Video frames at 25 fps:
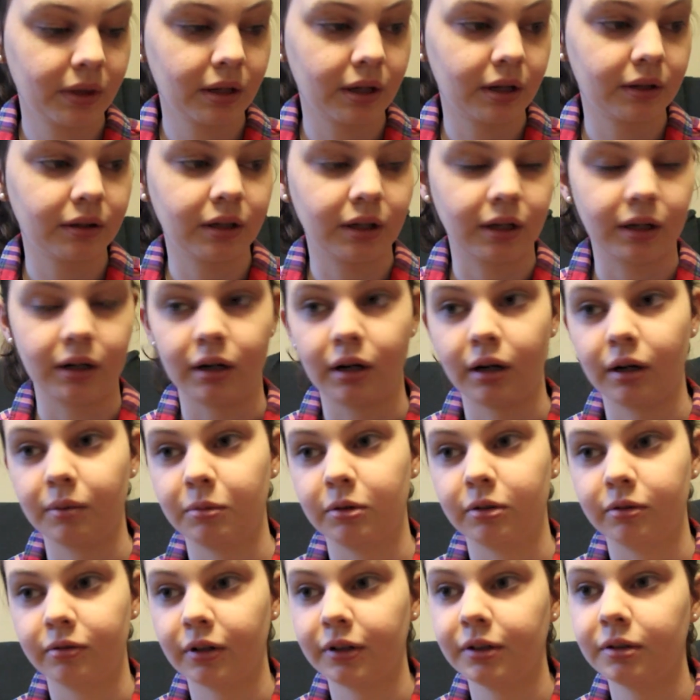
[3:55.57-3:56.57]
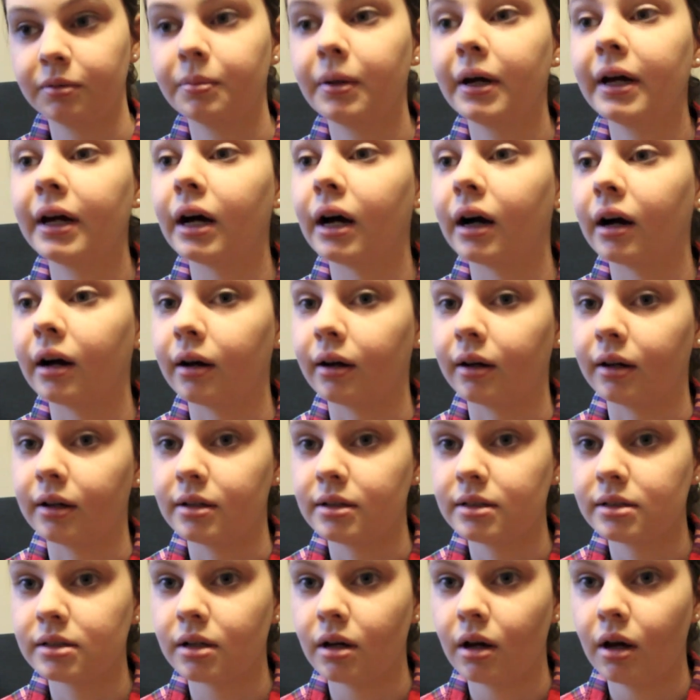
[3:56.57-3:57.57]
And then I move on to my
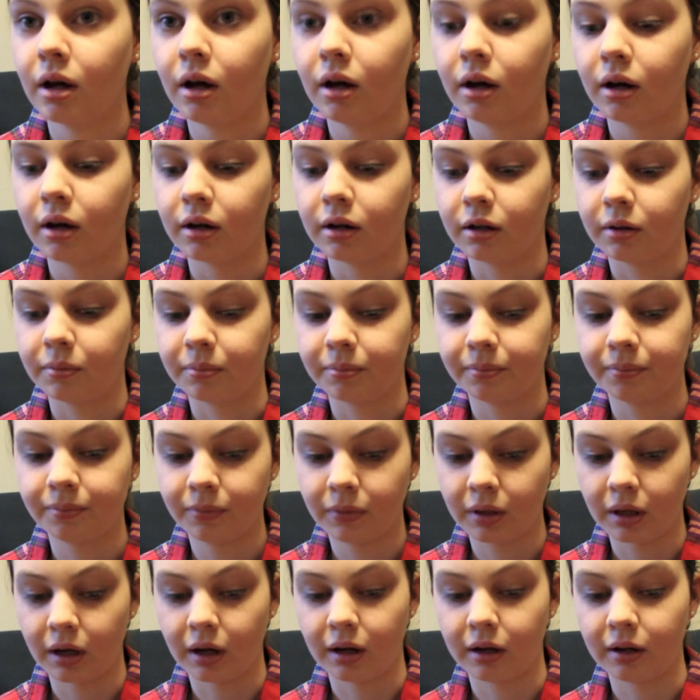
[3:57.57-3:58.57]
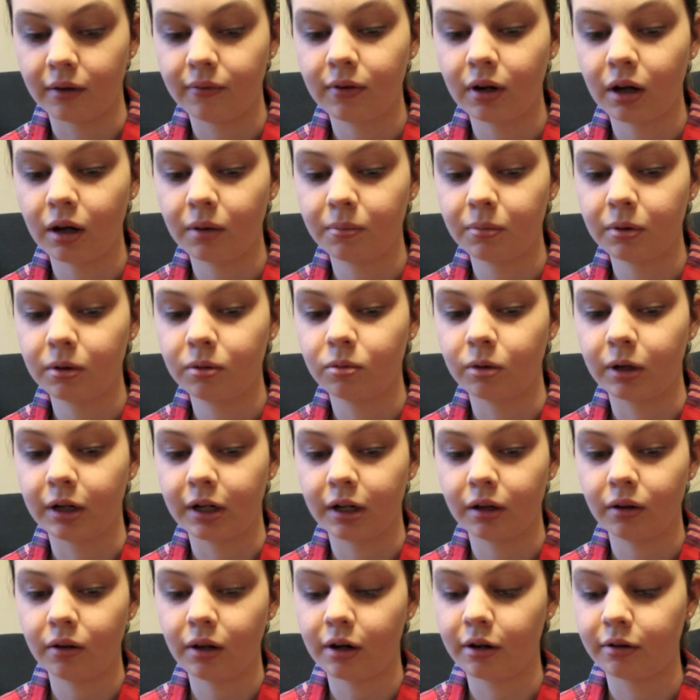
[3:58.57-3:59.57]
eyes. I have not been
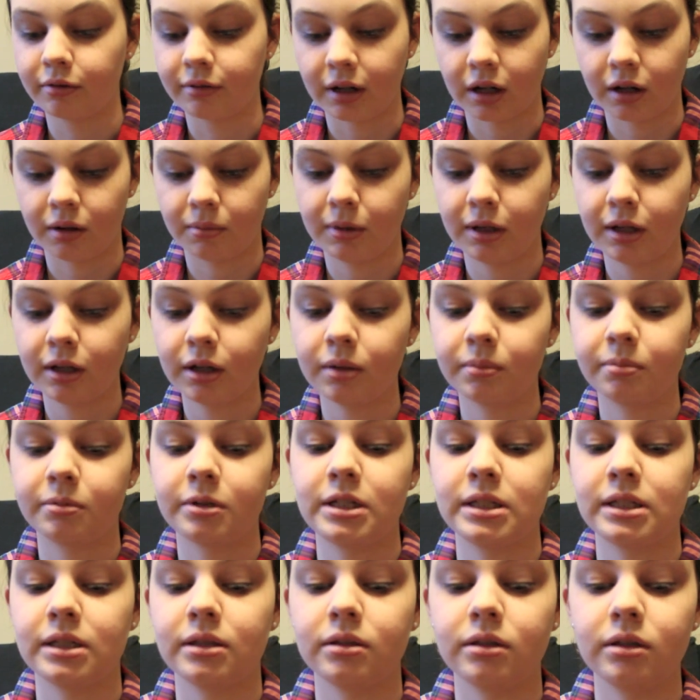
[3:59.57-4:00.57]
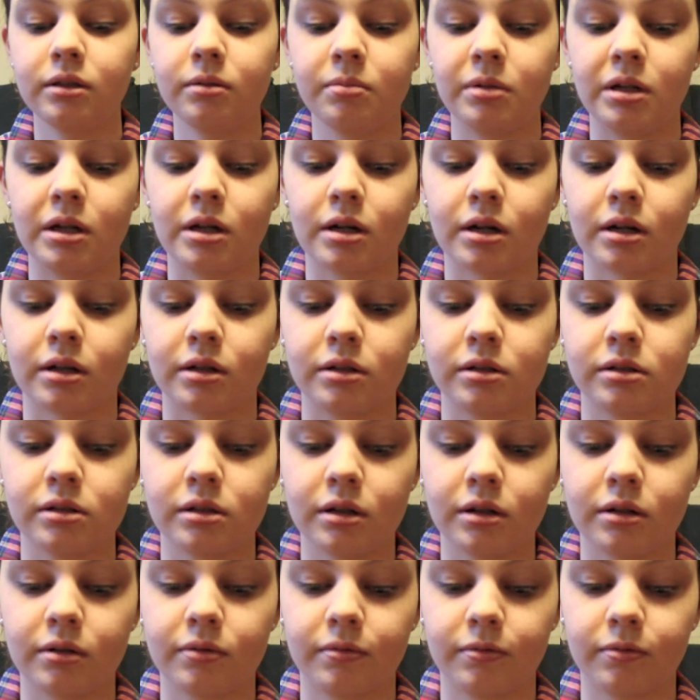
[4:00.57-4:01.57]
wearing a lot of eye makeup recently because
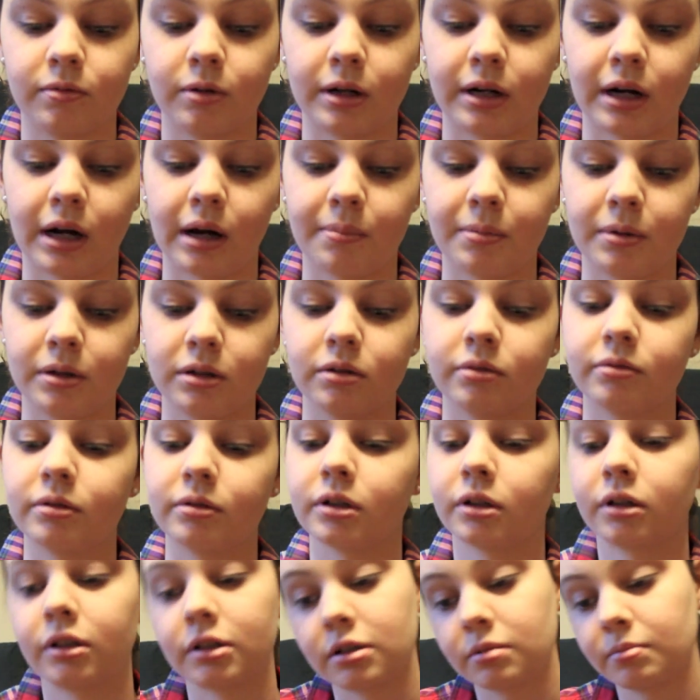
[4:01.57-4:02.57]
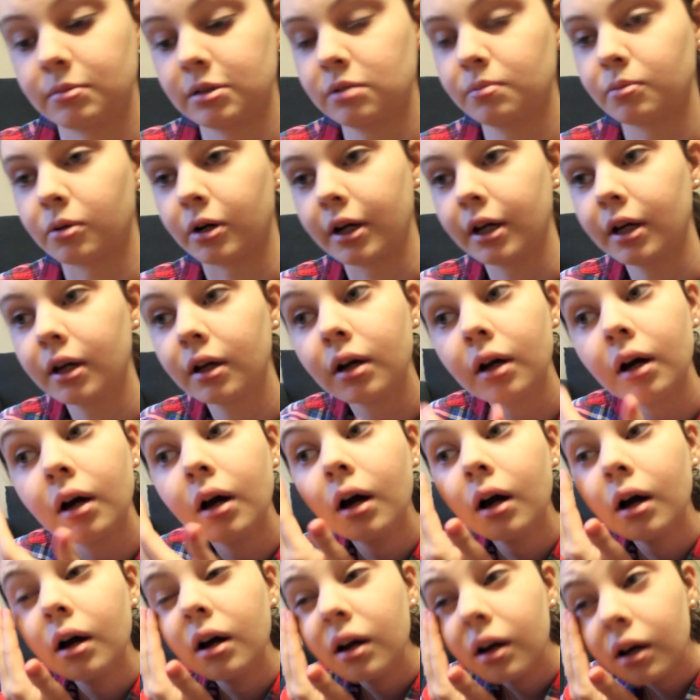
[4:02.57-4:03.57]
of what happened over Christmas break.
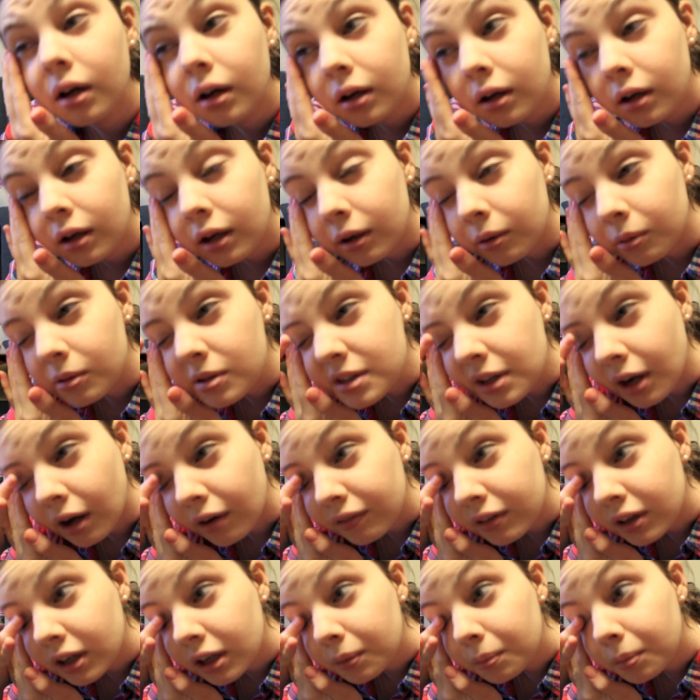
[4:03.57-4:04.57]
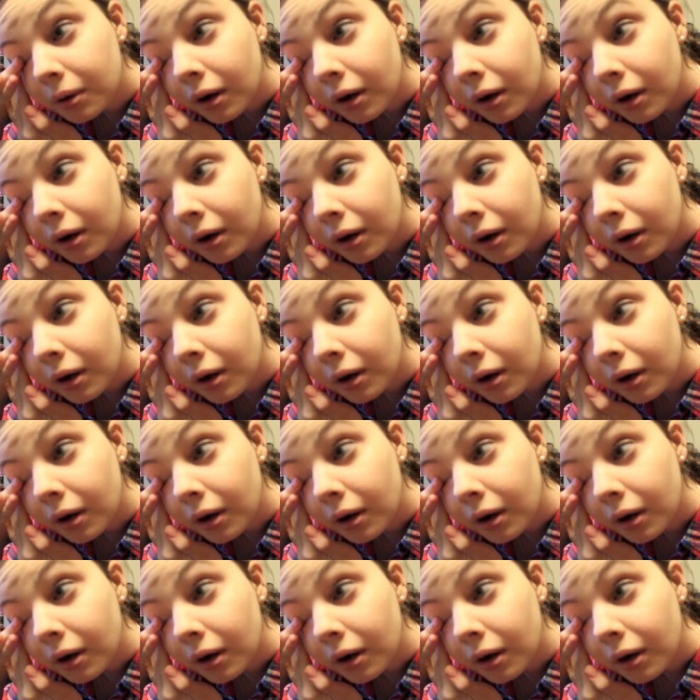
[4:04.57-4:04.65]
It was not very